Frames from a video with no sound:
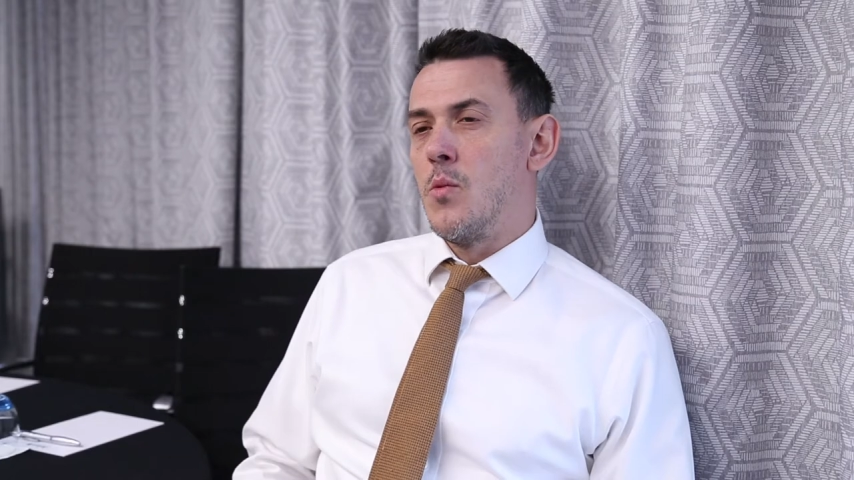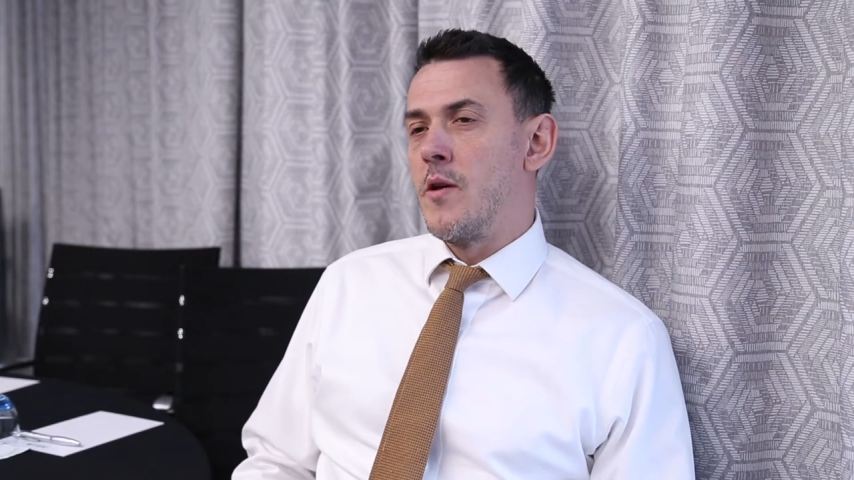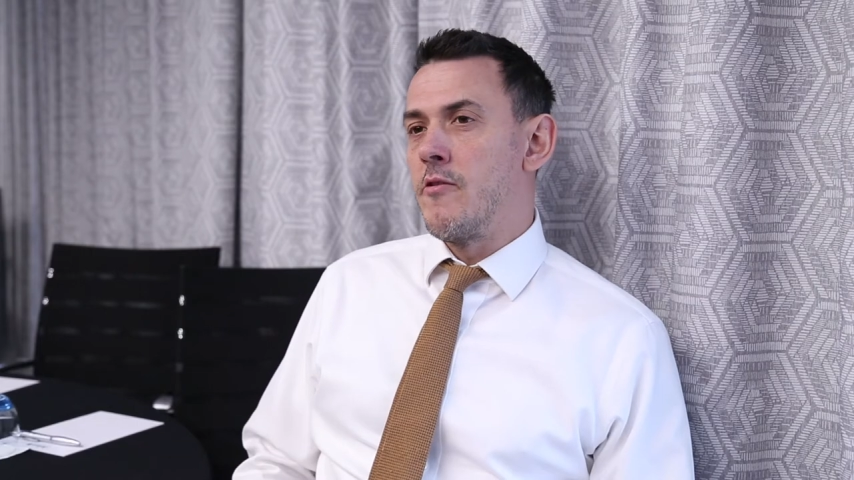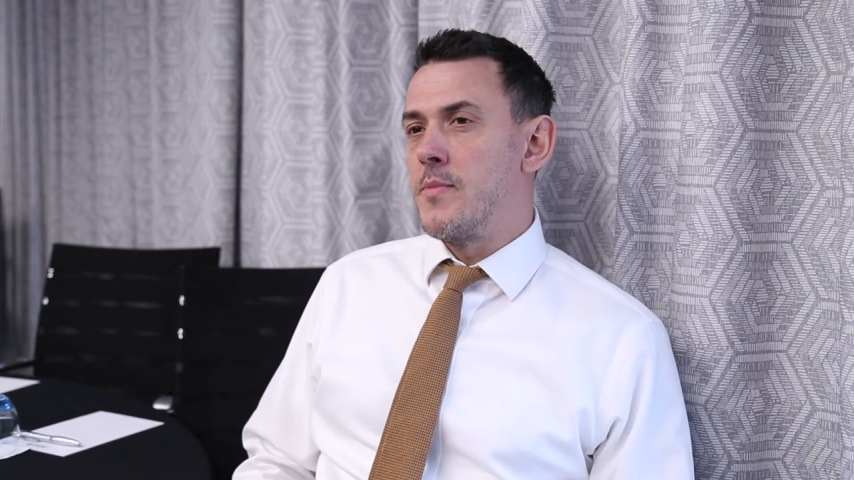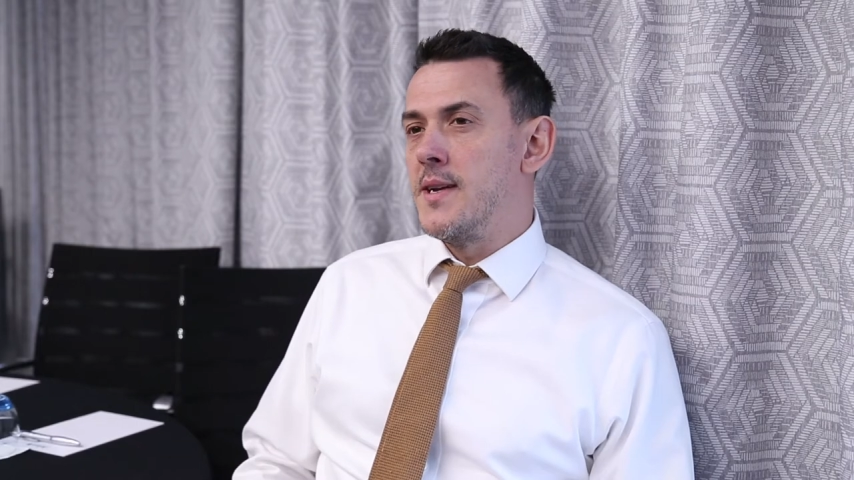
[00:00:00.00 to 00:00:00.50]

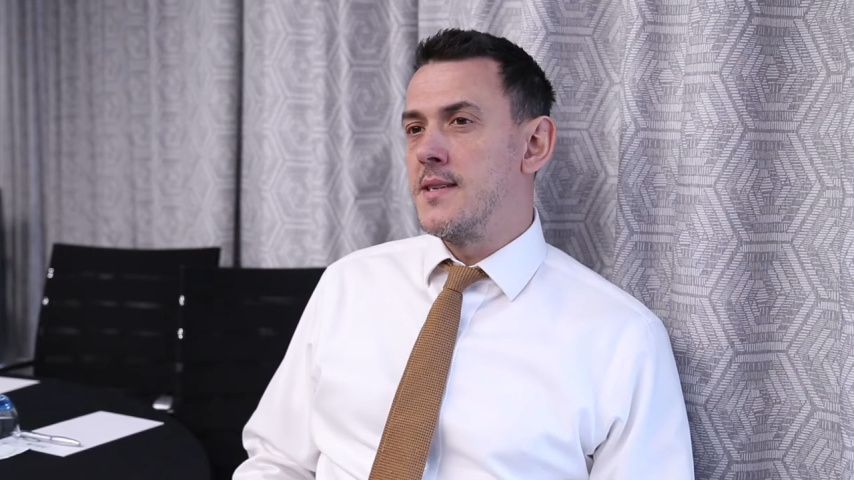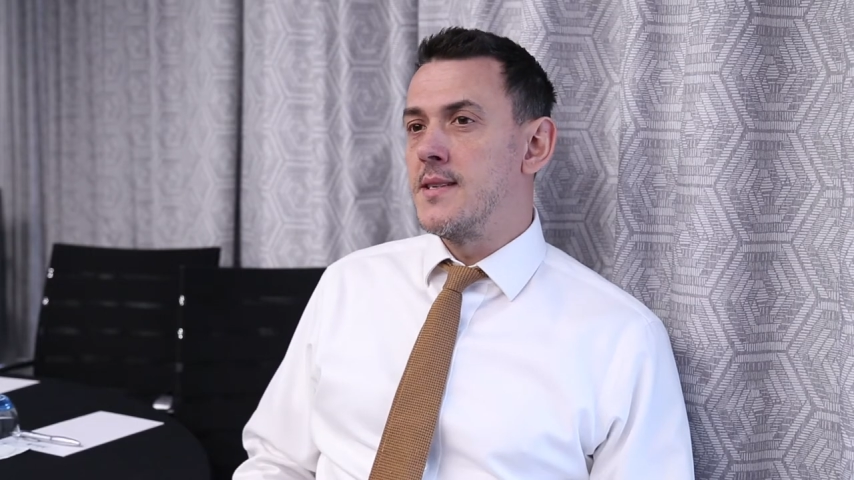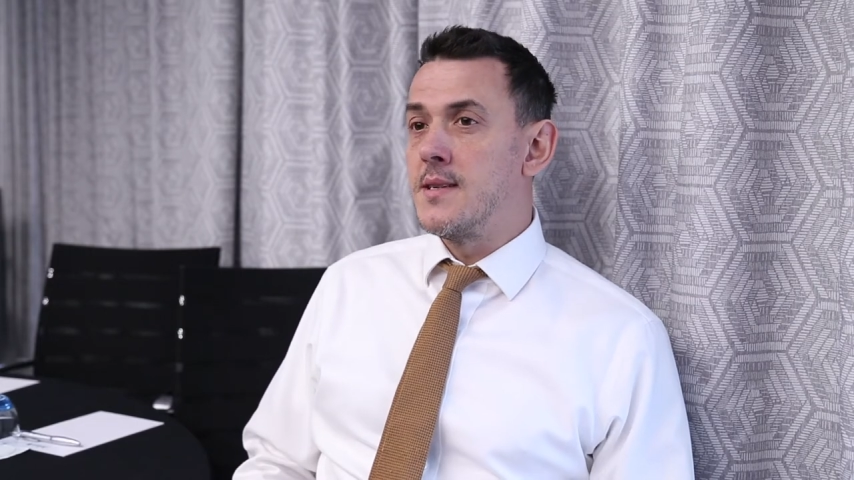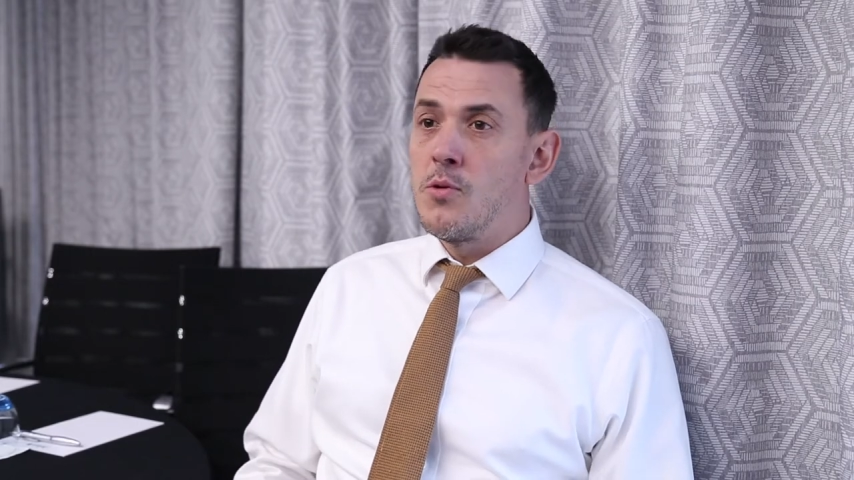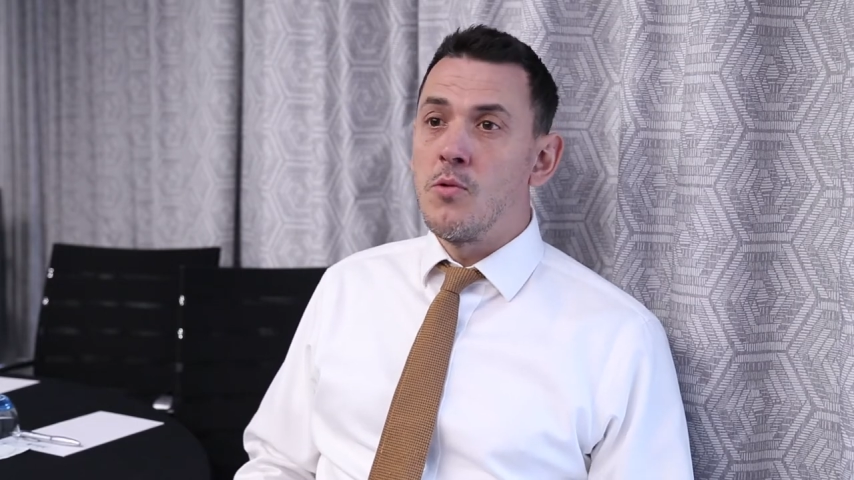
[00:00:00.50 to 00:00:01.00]
whether it be to
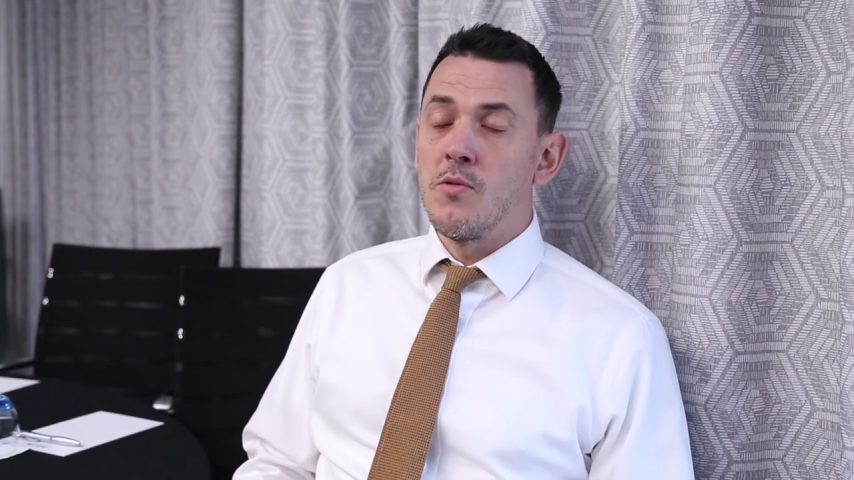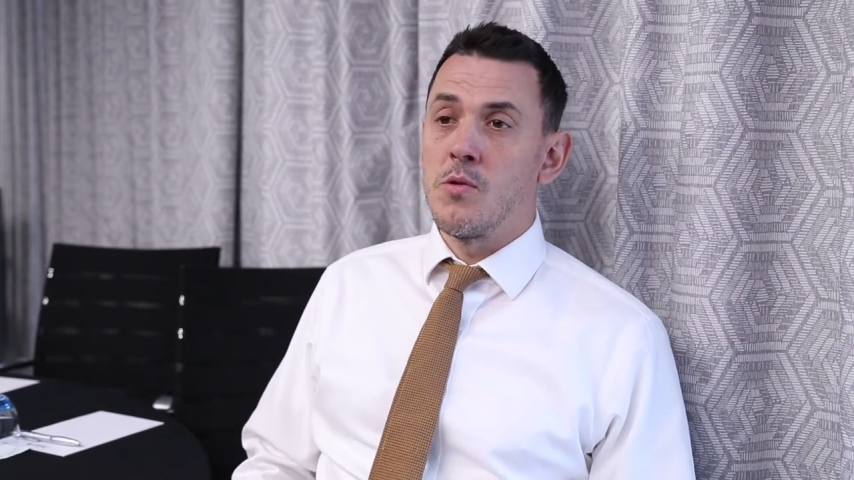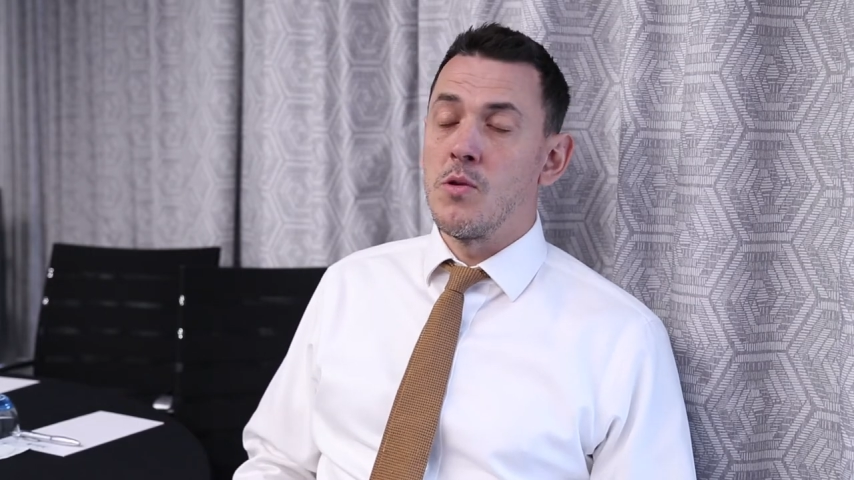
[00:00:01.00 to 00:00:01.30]
support the